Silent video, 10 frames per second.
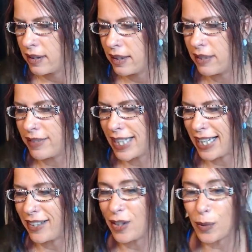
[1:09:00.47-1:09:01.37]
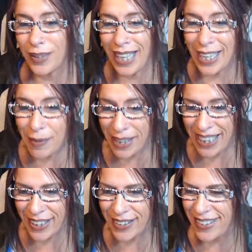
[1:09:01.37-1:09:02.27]
Love the hair. You like my
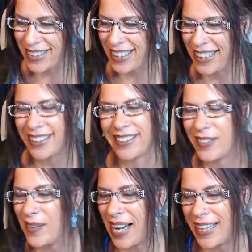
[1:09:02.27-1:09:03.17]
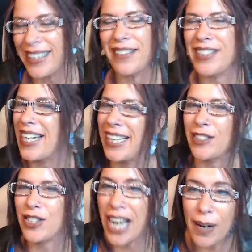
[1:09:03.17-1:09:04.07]
hair tonight? Dude, I didn't even take a
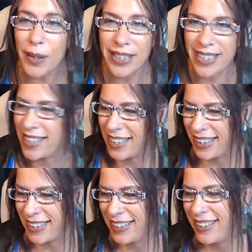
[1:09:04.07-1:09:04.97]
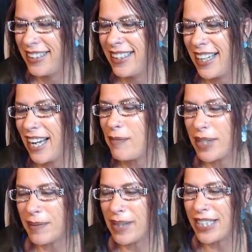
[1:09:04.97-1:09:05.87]
shower tonight. I've
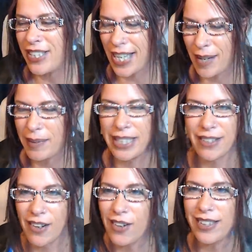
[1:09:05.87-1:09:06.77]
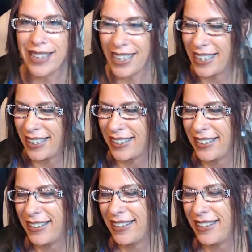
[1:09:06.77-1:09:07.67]
been in my jammies all day.
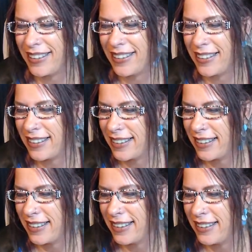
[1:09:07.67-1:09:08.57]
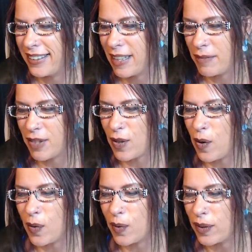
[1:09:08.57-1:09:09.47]
I'm just
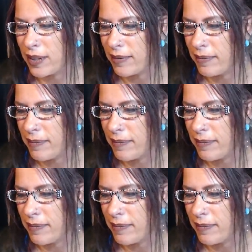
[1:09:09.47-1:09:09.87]
cold.